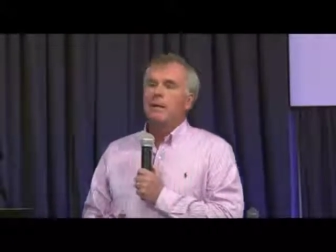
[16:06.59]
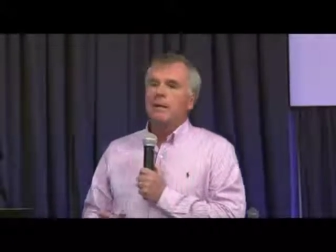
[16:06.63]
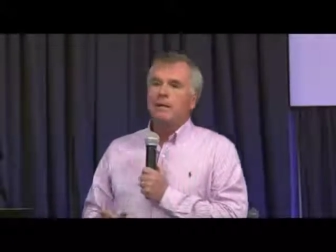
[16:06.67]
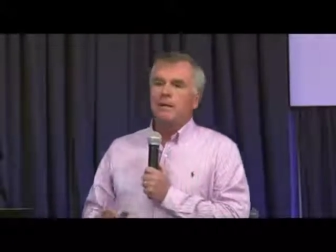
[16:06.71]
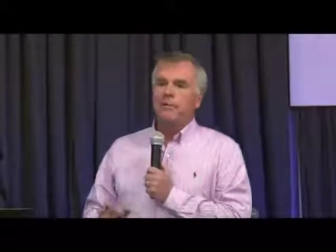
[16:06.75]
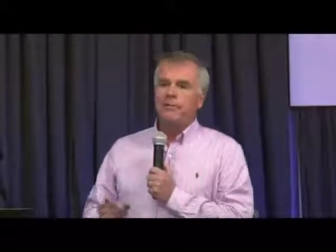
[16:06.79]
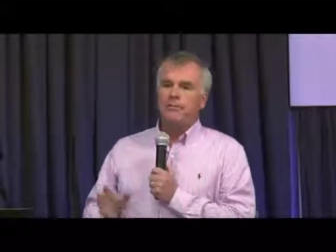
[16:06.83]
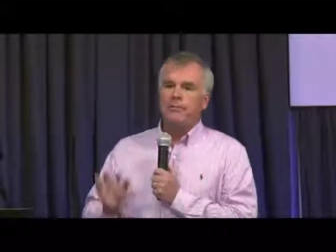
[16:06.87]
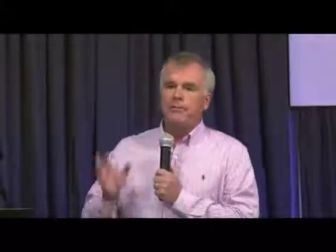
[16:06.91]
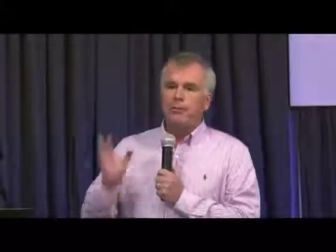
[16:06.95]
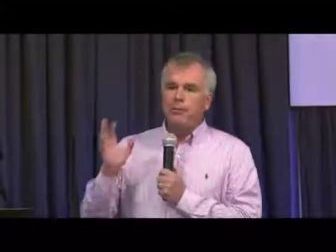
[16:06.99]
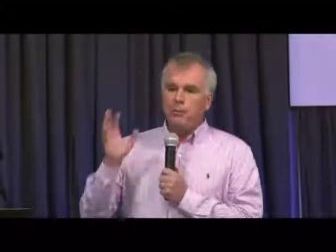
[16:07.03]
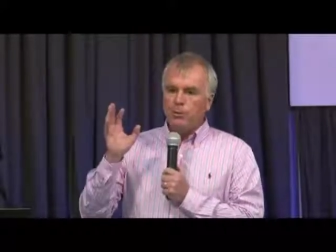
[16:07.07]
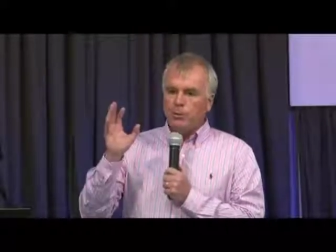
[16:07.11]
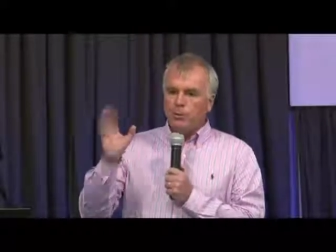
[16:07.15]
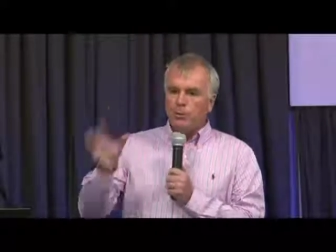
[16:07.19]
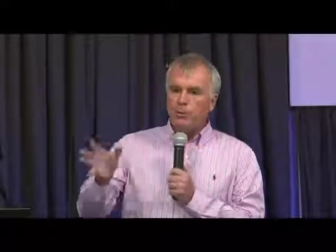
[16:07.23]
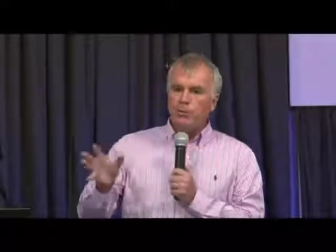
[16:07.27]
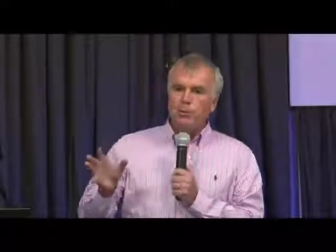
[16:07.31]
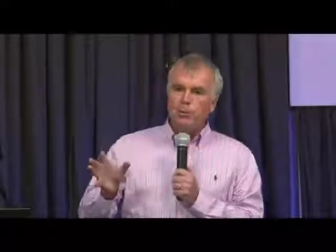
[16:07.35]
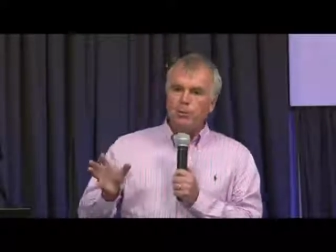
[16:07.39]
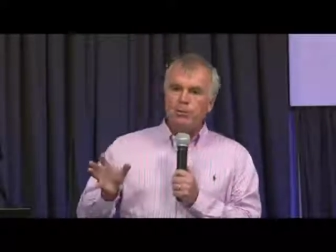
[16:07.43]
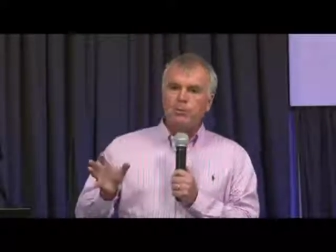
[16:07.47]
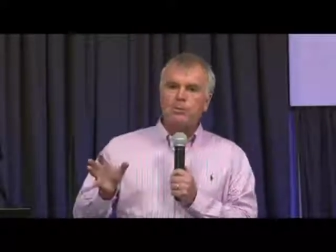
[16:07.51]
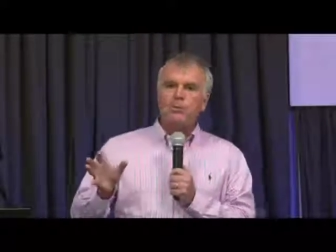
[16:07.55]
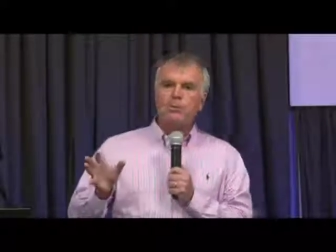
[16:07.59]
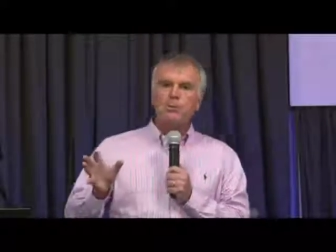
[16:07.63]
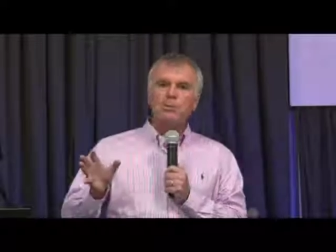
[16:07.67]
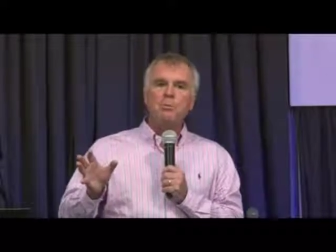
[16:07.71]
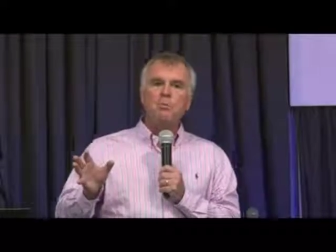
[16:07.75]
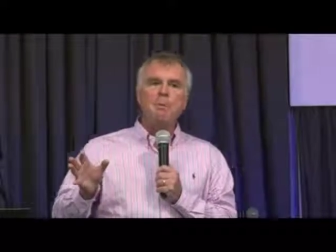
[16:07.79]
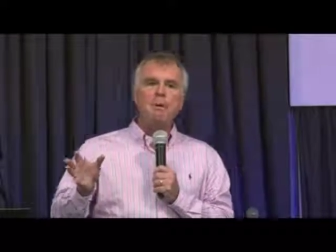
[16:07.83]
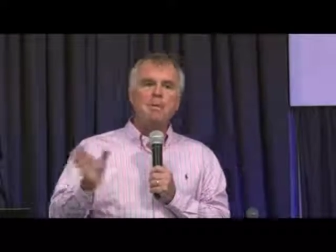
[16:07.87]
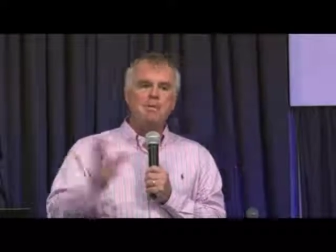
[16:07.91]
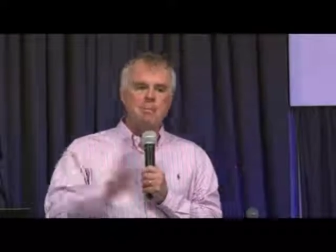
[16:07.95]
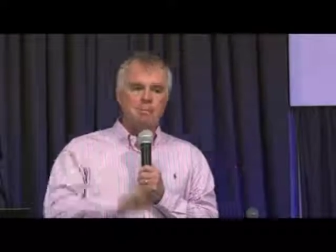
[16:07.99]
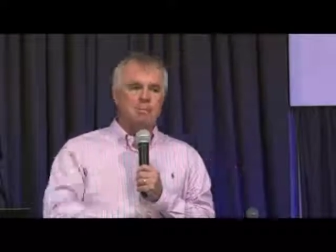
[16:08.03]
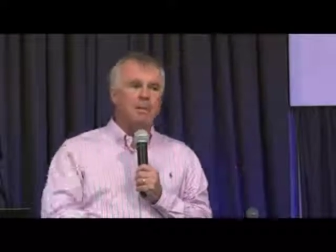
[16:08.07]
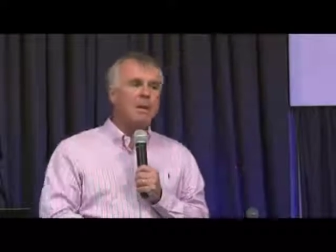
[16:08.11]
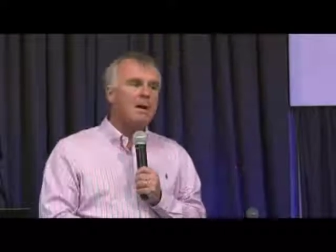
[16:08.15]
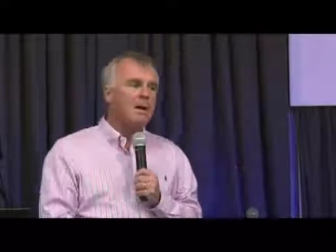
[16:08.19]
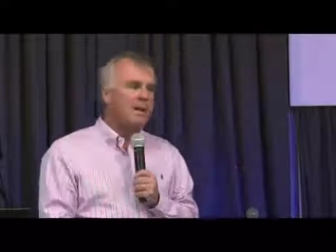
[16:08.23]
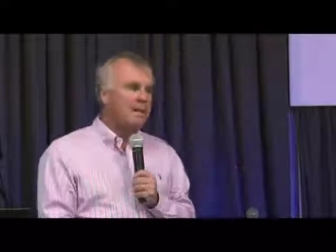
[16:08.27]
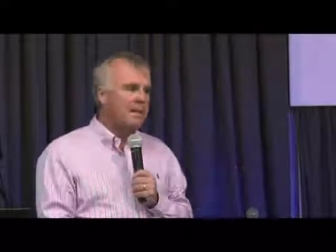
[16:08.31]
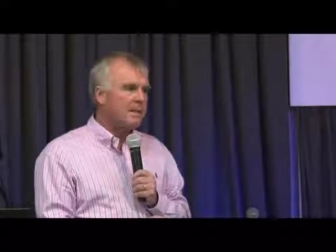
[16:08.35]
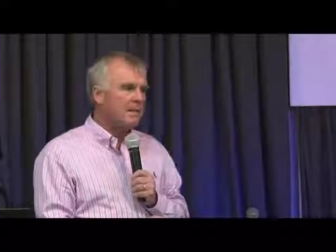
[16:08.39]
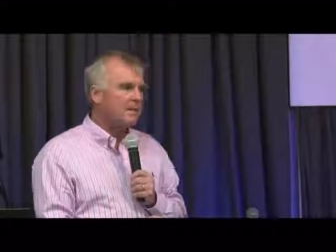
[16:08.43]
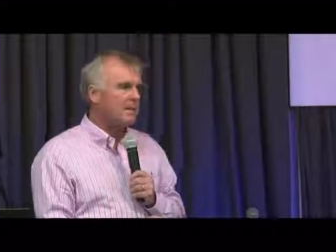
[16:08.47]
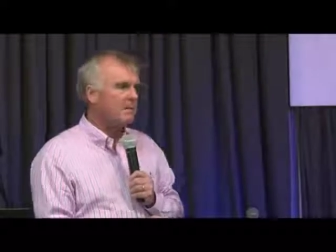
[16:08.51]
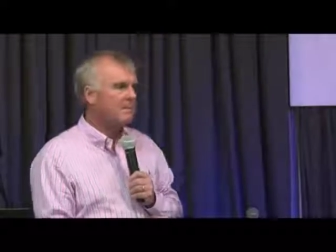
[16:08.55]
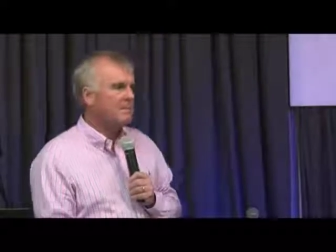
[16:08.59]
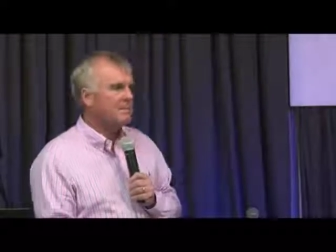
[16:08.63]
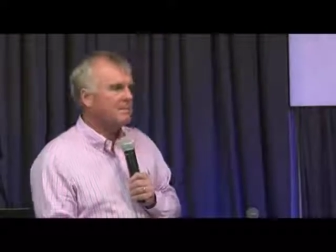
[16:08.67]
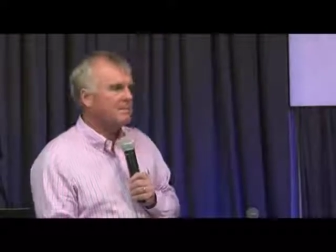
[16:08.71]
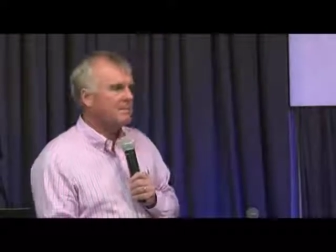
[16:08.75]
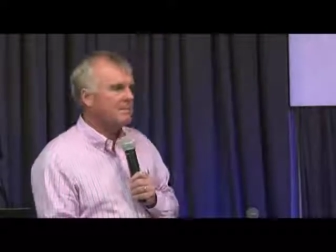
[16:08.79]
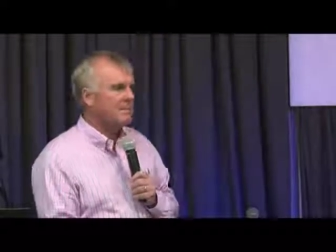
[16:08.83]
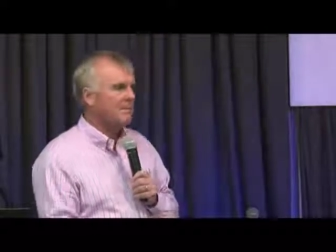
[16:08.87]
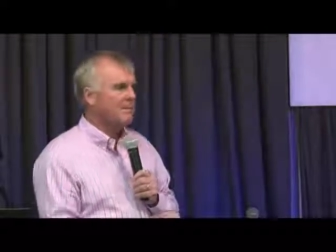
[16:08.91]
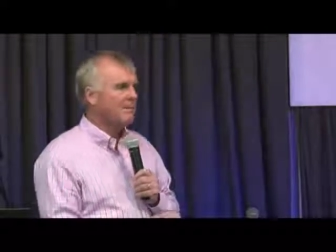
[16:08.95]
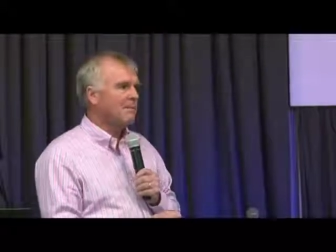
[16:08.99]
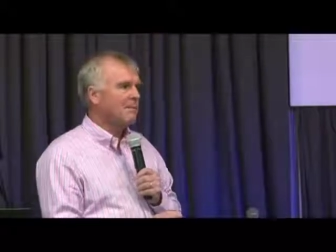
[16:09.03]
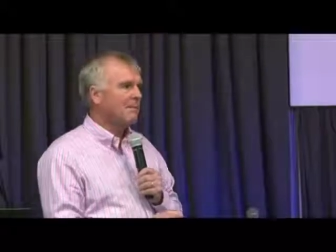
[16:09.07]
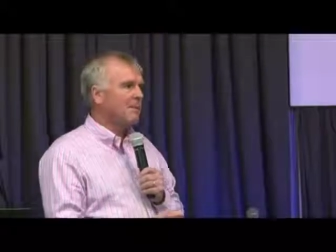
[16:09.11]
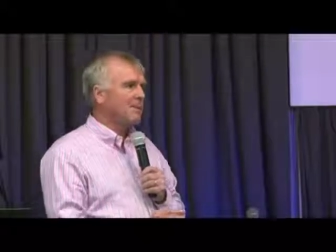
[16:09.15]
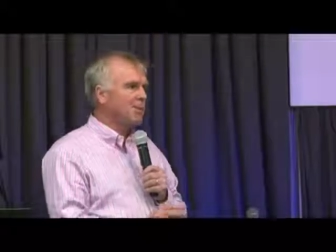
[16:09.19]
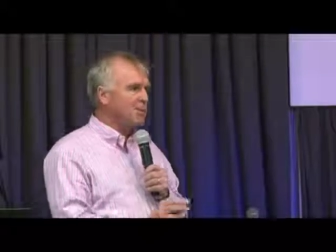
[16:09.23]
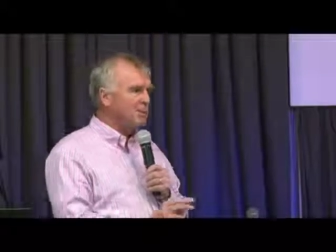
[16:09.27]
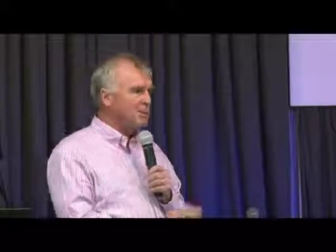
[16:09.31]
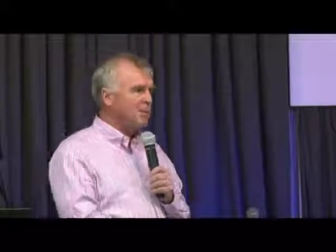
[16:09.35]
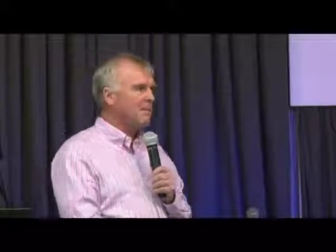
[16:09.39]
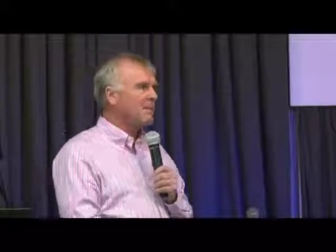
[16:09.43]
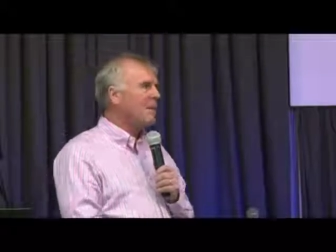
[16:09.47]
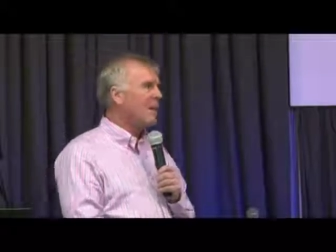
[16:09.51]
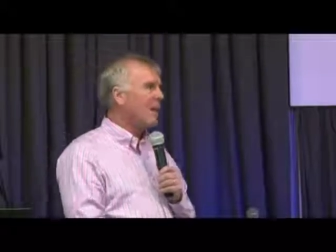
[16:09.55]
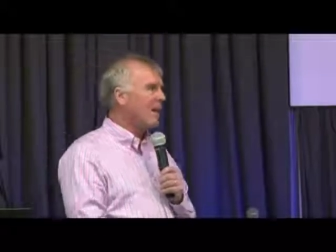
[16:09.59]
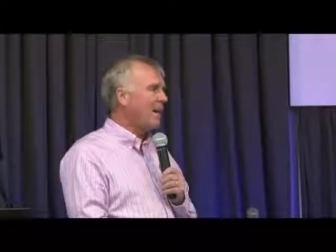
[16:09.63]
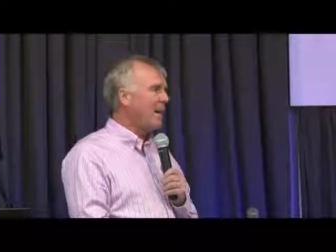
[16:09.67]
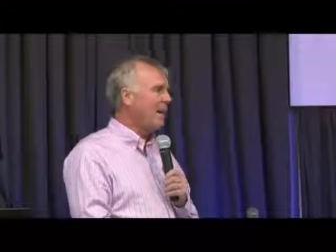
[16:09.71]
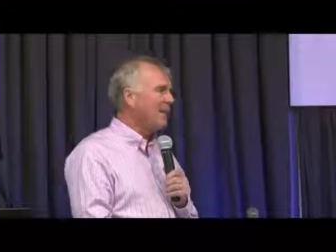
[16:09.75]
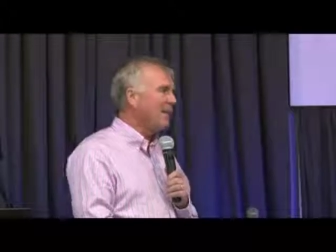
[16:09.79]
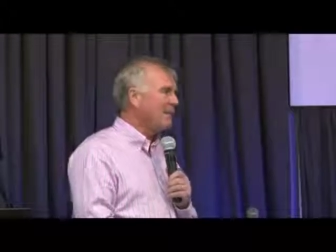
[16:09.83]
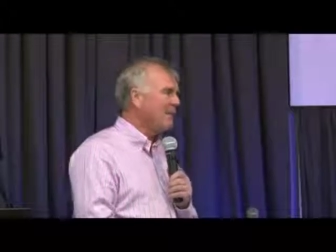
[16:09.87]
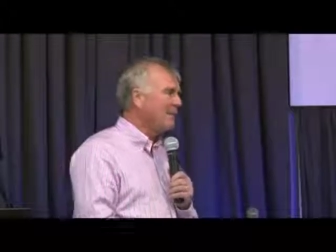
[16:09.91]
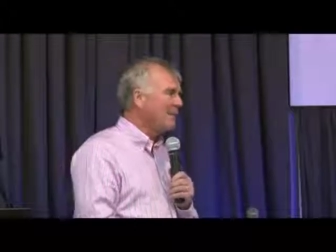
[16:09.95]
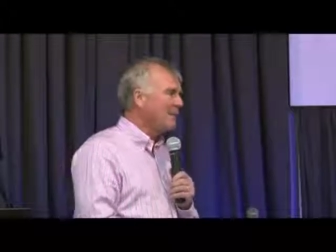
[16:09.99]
If you lose too much blood, you will die.